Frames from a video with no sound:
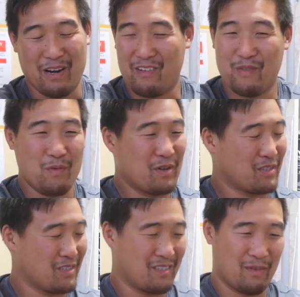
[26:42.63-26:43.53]
But everyone
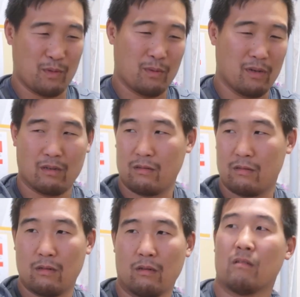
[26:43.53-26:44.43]
just seems to be like,
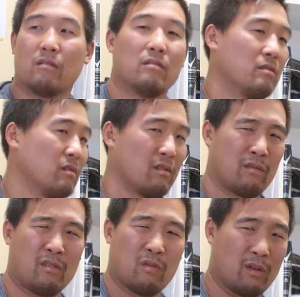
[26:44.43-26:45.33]
oh,
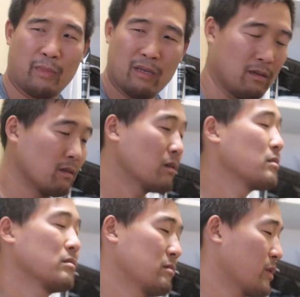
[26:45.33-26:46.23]
you're talking to me?
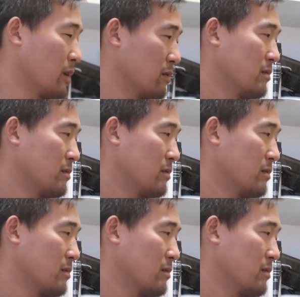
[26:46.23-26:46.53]
Okay.